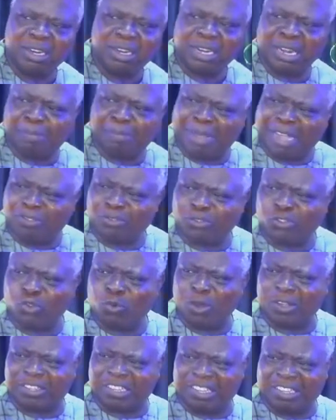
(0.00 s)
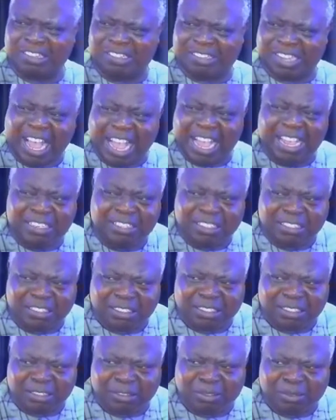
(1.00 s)
The mantle was in his
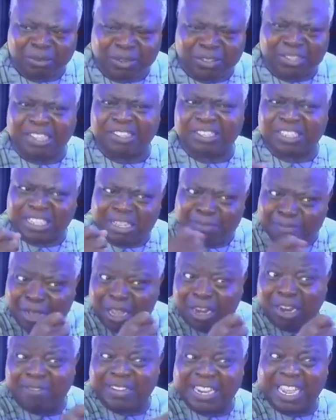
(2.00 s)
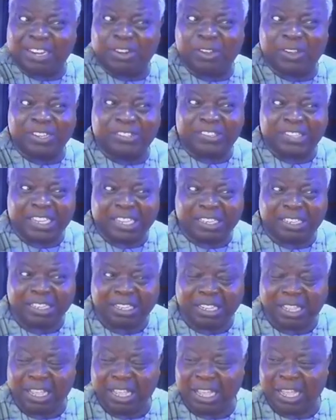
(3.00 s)
hand, which is a symbol of the
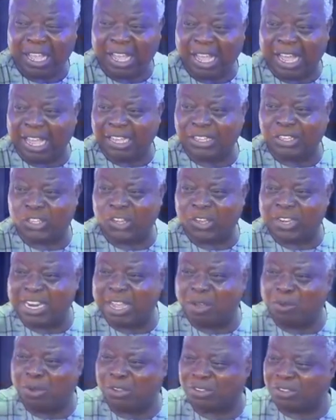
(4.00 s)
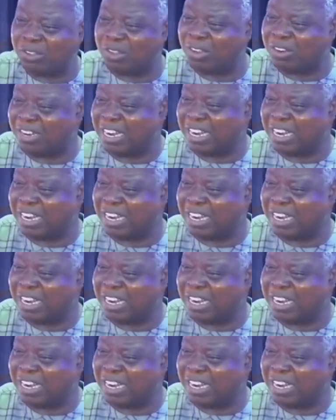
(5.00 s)
anointing, and Jordan was not